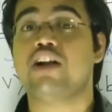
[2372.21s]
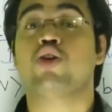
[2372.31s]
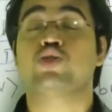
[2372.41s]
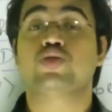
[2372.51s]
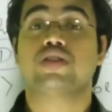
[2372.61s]
and
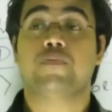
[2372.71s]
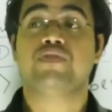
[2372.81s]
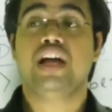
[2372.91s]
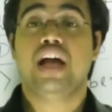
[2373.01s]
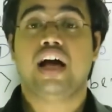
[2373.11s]
also
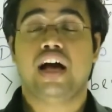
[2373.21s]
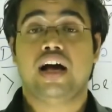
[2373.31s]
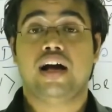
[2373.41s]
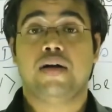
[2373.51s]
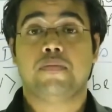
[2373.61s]
some
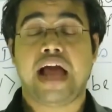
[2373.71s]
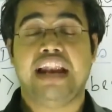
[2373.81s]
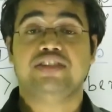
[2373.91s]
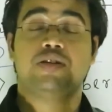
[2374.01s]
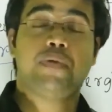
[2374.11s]

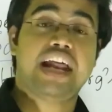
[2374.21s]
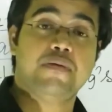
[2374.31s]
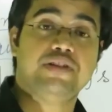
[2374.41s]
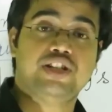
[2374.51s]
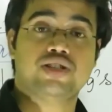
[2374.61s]
another
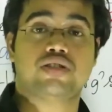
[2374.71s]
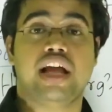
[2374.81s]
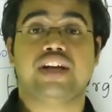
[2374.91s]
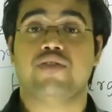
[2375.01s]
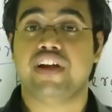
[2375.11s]
parameters
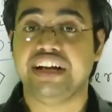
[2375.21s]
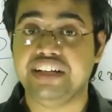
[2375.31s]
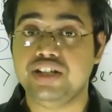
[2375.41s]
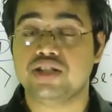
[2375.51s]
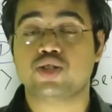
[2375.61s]
like
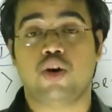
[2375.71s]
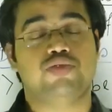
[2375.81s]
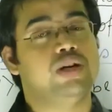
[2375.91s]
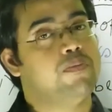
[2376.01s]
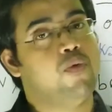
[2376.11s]
radius
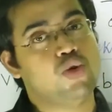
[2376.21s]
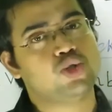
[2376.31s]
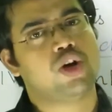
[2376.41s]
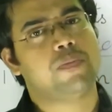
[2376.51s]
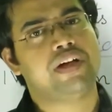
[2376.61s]
of the
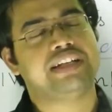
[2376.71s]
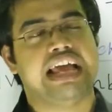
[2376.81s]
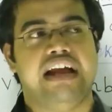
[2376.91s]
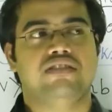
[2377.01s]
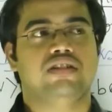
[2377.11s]
Bohr's orbit
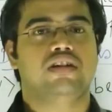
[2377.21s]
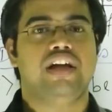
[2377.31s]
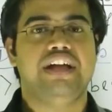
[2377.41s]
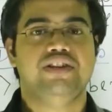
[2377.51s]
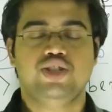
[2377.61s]
and
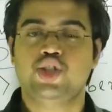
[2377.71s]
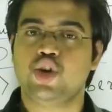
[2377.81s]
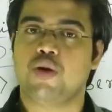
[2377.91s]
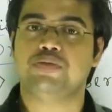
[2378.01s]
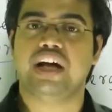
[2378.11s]
the
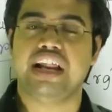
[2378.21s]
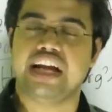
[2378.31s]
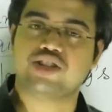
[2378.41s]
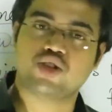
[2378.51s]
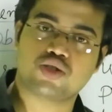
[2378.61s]
energy of the
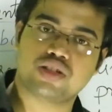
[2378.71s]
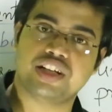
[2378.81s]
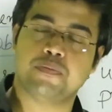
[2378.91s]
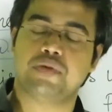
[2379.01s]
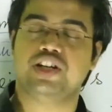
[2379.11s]
electrons
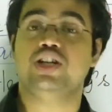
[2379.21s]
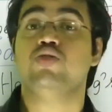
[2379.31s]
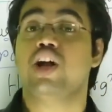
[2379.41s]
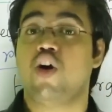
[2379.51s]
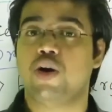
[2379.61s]
in a
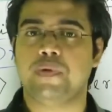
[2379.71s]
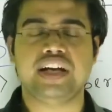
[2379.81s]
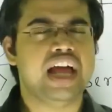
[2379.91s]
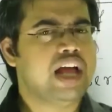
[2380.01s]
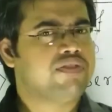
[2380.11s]
particular orbit.